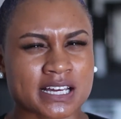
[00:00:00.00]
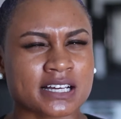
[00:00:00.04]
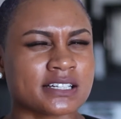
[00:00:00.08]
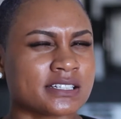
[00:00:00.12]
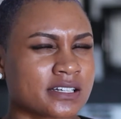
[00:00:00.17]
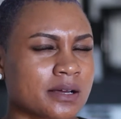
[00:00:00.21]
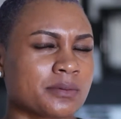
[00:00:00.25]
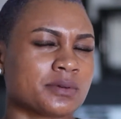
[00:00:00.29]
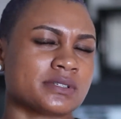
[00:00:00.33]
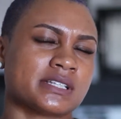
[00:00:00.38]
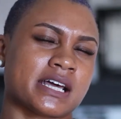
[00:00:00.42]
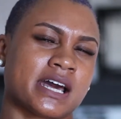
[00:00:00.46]

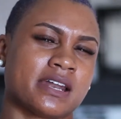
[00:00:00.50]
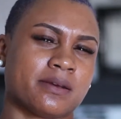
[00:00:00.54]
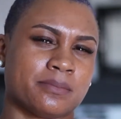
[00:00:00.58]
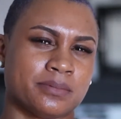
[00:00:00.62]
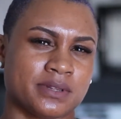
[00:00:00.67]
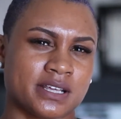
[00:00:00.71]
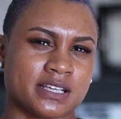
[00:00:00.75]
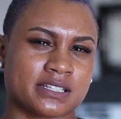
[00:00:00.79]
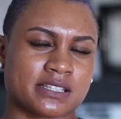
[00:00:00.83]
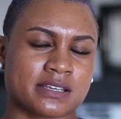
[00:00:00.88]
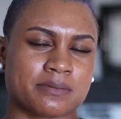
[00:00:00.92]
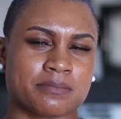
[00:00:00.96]
double-sided
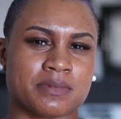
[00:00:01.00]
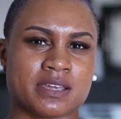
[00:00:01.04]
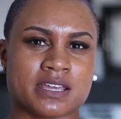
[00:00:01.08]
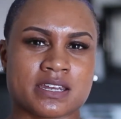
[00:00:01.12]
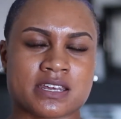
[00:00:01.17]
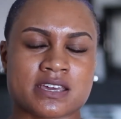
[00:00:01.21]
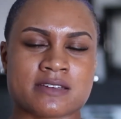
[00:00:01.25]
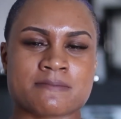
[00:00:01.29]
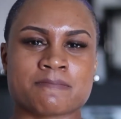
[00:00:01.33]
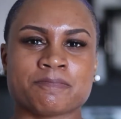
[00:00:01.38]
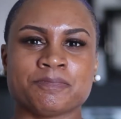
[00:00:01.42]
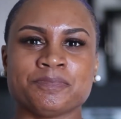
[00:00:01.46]
blessing,
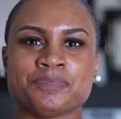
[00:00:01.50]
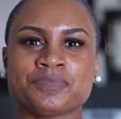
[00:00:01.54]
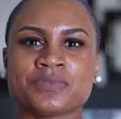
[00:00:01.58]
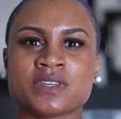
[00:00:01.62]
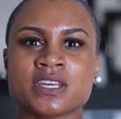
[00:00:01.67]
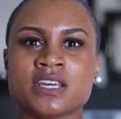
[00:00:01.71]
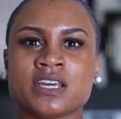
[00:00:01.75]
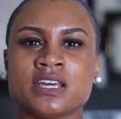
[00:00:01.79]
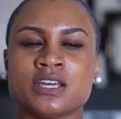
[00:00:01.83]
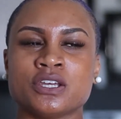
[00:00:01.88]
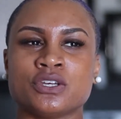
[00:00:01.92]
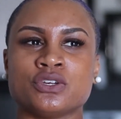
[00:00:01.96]
meaning,
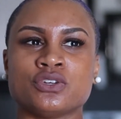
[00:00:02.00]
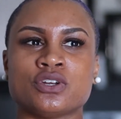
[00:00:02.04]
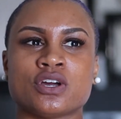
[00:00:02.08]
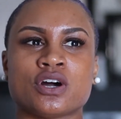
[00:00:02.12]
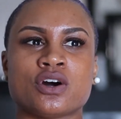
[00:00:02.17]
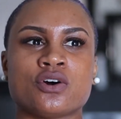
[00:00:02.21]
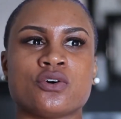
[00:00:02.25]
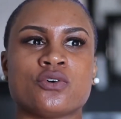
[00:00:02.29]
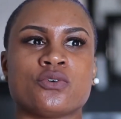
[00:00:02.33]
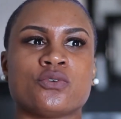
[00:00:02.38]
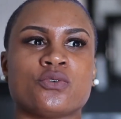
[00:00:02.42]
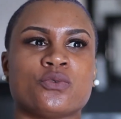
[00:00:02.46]

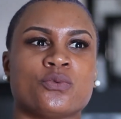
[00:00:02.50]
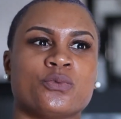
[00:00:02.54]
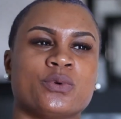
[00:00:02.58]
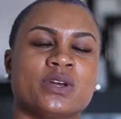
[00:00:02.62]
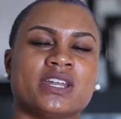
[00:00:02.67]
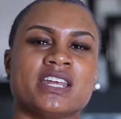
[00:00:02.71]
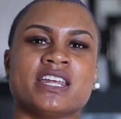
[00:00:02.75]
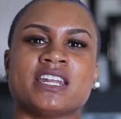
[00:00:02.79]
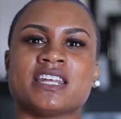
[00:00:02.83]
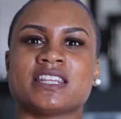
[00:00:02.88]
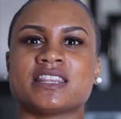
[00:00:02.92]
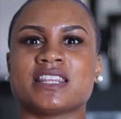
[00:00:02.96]

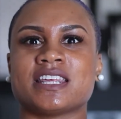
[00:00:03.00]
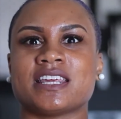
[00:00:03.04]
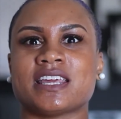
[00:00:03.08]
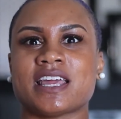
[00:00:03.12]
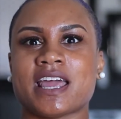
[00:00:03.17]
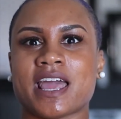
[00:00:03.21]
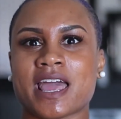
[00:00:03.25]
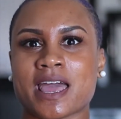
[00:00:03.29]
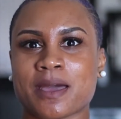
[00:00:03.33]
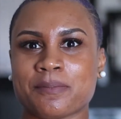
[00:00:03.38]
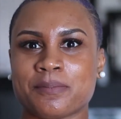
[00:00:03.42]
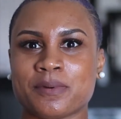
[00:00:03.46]
when anything
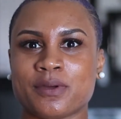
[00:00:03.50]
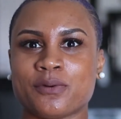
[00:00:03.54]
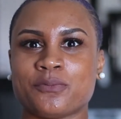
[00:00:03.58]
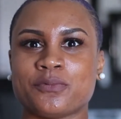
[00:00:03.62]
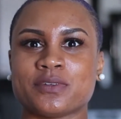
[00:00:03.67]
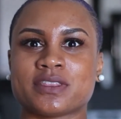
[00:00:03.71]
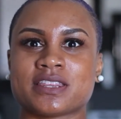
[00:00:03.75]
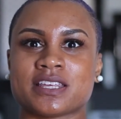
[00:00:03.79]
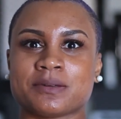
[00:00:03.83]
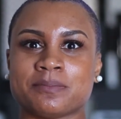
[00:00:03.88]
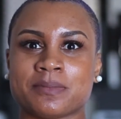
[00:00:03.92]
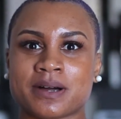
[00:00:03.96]
happened
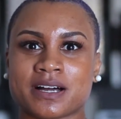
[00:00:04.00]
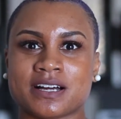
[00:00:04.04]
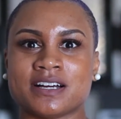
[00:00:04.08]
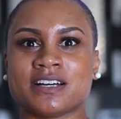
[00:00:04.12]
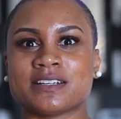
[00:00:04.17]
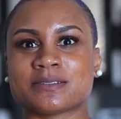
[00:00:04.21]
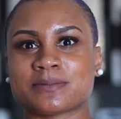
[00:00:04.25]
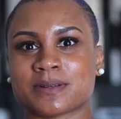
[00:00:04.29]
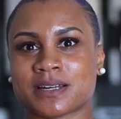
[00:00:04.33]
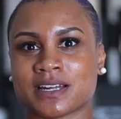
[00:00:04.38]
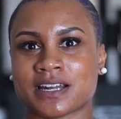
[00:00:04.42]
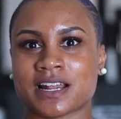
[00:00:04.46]
with my
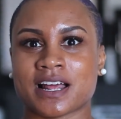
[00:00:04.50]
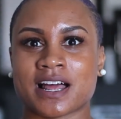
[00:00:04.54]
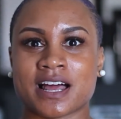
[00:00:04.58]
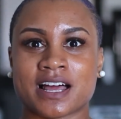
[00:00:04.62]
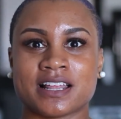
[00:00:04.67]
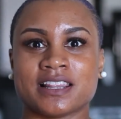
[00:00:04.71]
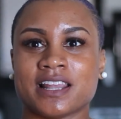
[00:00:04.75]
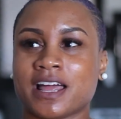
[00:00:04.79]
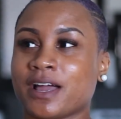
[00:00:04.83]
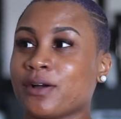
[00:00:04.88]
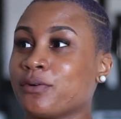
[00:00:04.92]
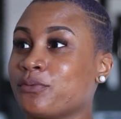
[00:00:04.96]
husband and
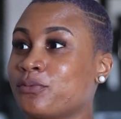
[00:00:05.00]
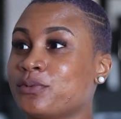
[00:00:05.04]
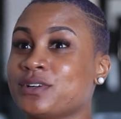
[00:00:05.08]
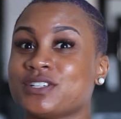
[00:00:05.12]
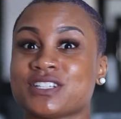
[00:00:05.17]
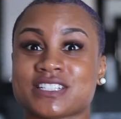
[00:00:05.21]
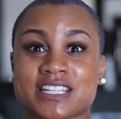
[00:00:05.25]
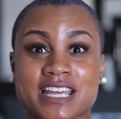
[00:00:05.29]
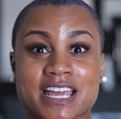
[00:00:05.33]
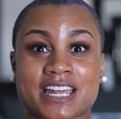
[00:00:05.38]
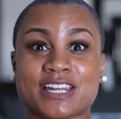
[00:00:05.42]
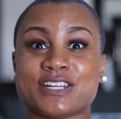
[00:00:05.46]
I, like we
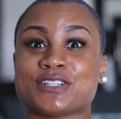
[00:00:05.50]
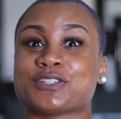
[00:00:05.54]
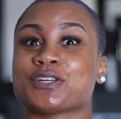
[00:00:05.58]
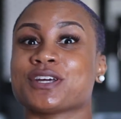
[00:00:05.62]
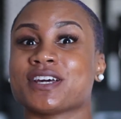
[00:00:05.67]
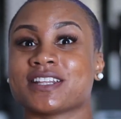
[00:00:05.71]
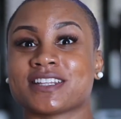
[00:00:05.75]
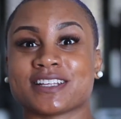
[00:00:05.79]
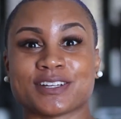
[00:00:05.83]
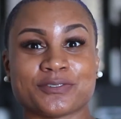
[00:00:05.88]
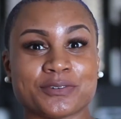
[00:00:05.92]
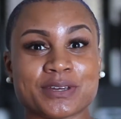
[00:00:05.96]
just had each
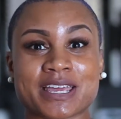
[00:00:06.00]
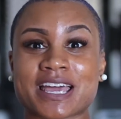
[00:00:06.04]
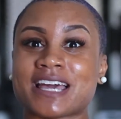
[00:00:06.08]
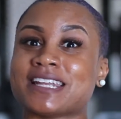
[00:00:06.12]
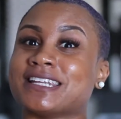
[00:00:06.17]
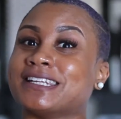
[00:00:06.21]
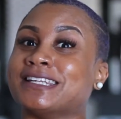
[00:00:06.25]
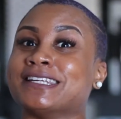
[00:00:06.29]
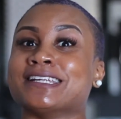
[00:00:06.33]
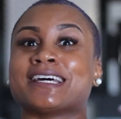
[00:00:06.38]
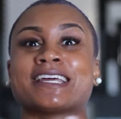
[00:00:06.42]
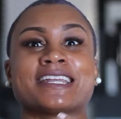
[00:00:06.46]
other. We had
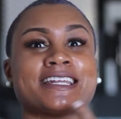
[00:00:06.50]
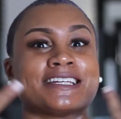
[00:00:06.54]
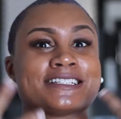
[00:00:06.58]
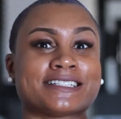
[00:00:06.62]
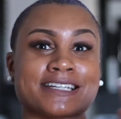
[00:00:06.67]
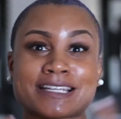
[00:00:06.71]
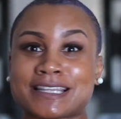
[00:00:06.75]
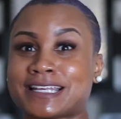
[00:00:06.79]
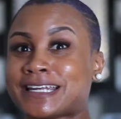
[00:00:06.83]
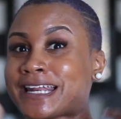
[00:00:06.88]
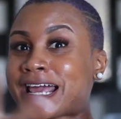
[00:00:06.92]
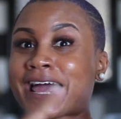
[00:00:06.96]
to look at each
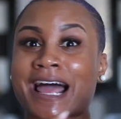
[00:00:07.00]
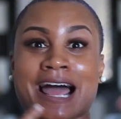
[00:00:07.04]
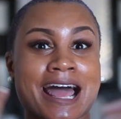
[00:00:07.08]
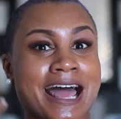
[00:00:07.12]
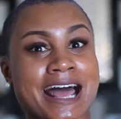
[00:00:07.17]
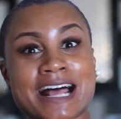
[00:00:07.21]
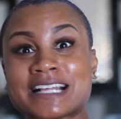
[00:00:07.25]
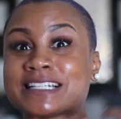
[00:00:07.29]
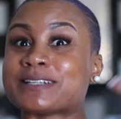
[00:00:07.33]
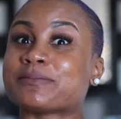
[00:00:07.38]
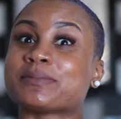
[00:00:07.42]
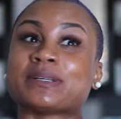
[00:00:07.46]
other in the
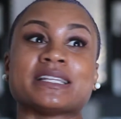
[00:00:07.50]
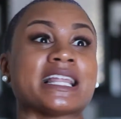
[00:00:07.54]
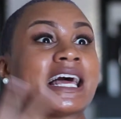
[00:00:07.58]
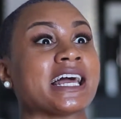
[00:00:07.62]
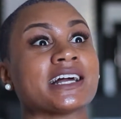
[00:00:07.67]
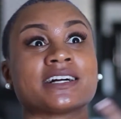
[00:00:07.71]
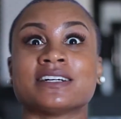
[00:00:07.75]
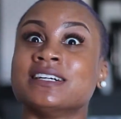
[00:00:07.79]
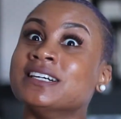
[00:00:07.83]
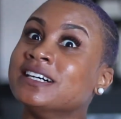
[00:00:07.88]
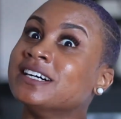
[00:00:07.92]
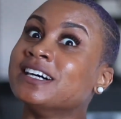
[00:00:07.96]
eyes and be
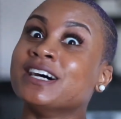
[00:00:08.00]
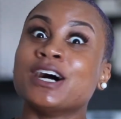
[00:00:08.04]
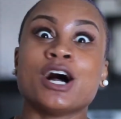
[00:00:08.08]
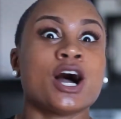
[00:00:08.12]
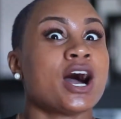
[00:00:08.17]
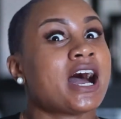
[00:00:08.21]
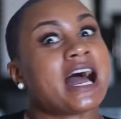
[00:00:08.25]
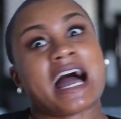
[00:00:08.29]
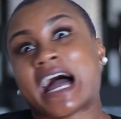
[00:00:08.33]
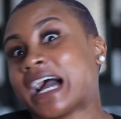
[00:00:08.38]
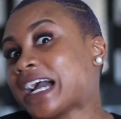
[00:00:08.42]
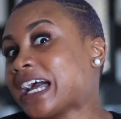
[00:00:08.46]
like,
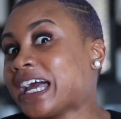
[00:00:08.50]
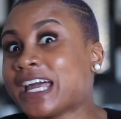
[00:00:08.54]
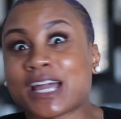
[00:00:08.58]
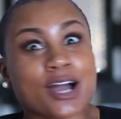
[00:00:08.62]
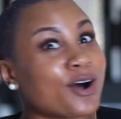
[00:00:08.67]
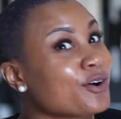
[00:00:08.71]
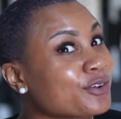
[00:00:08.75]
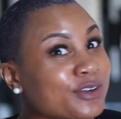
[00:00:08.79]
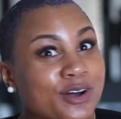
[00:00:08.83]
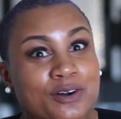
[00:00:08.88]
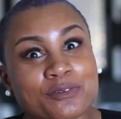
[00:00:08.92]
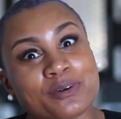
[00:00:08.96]
I can't
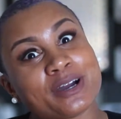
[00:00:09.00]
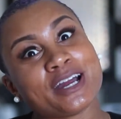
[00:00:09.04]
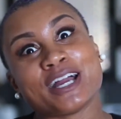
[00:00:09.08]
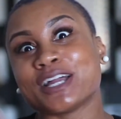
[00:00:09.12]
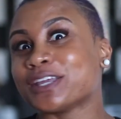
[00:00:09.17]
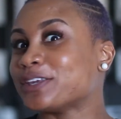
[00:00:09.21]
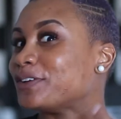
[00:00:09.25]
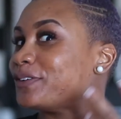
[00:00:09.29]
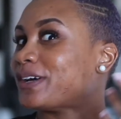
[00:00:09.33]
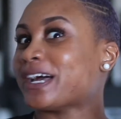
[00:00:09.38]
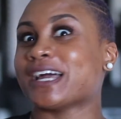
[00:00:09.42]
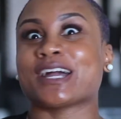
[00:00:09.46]
go nowhere,
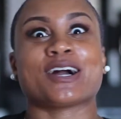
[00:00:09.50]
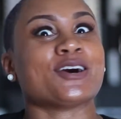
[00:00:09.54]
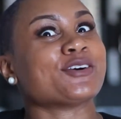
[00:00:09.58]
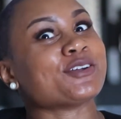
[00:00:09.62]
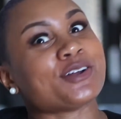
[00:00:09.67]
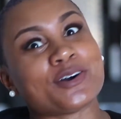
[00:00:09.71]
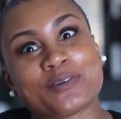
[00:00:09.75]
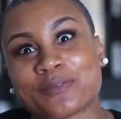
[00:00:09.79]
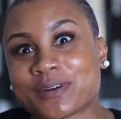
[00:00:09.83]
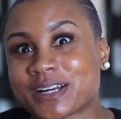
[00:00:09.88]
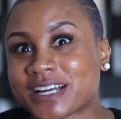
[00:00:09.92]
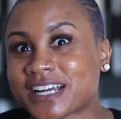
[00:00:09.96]
you can't go
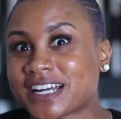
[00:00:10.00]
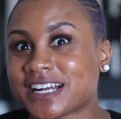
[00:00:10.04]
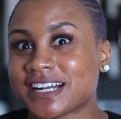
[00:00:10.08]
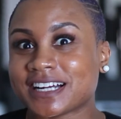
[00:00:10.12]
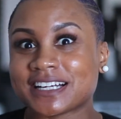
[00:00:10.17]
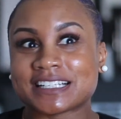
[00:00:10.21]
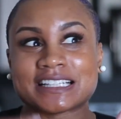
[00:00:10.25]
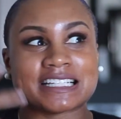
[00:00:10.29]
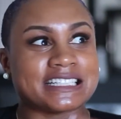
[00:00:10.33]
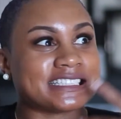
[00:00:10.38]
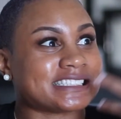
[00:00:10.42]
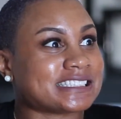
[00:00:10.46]

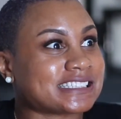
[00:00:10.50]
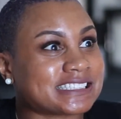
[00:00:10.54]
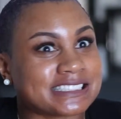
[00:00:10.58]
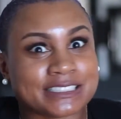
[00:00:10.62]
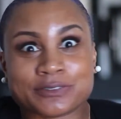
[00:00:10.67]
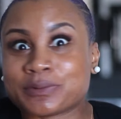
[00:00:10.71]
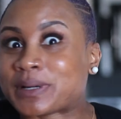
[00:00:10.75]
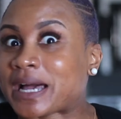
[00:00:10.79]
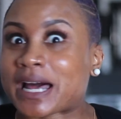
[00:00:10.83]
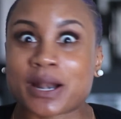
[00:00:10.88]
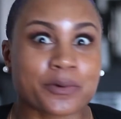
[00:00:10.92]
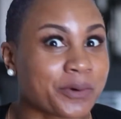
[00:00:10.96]
nowhere,
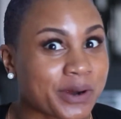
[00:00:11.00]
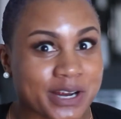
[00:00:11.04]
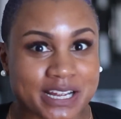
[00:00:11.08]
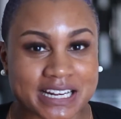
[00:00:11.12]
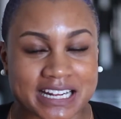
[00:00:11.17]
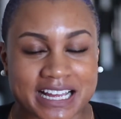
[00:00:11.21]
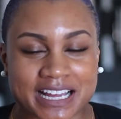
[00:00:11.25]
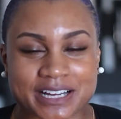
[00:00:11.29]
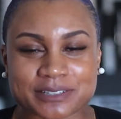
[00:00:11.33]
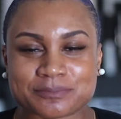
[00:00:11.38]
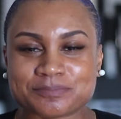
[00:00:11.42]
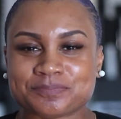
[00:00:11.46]
we got to work it
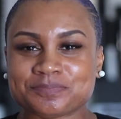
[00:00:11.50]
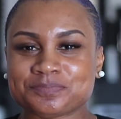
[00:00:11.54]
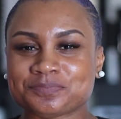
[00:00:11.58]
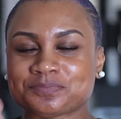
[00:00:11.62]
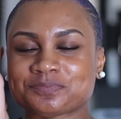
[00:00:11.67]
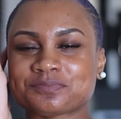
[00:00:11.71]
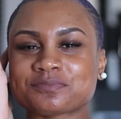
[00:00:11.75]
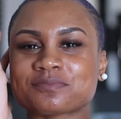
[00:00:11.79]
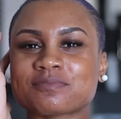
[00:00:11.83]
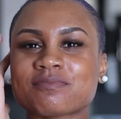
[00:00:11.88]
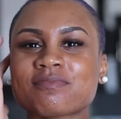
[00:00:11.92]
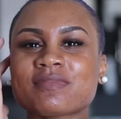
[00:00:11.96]
out.
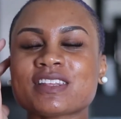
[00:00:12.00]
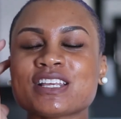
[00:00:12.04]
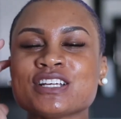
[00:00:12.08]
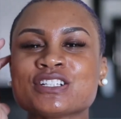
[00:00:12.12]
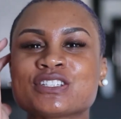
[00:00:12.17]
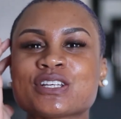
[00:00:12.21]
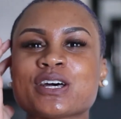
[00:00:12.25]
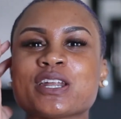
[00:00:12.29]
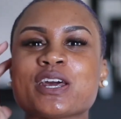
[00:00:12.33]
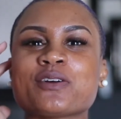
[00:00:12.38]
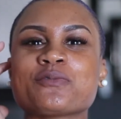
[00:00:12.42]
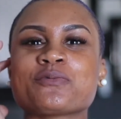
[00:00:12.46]

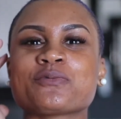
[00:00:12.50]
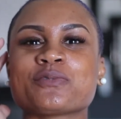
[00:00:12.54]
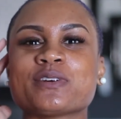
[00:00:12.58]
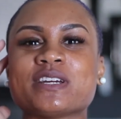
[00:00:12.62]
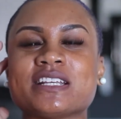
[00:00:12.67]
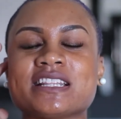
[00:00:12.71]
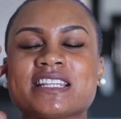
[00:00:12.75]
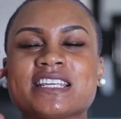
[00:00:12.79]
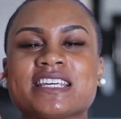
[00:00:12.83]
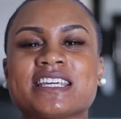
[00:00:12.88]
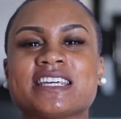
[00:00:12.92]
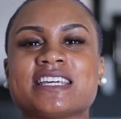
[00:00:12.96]
So that
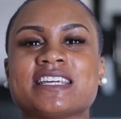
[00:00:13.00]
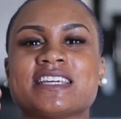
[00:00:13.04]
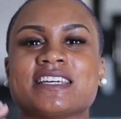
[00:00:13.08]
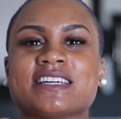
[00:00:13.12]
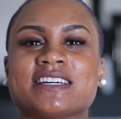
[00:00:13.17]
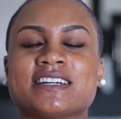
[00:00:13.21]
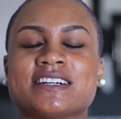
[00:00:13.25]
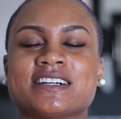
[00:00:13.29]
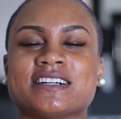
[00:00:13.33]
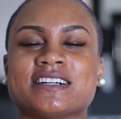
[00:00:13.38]
really